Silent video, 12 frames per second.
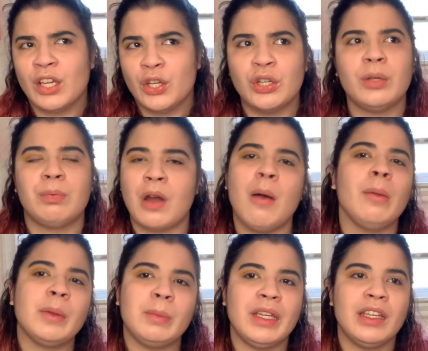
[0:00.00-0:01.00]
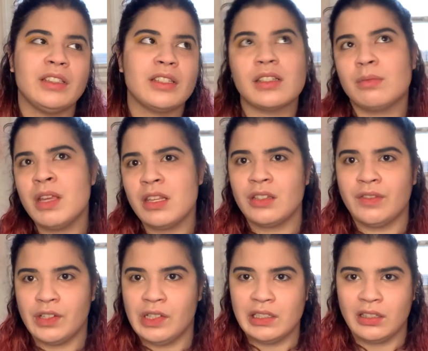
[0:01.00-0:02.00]
could probably be dismissed
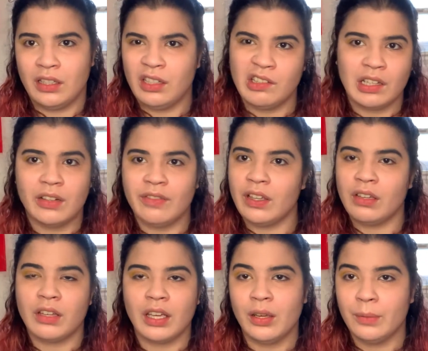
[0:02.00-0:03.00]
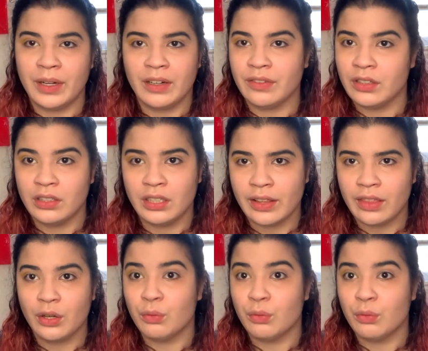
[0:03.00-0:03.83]
very easily, you know, kind of like, okay, whatever, nothing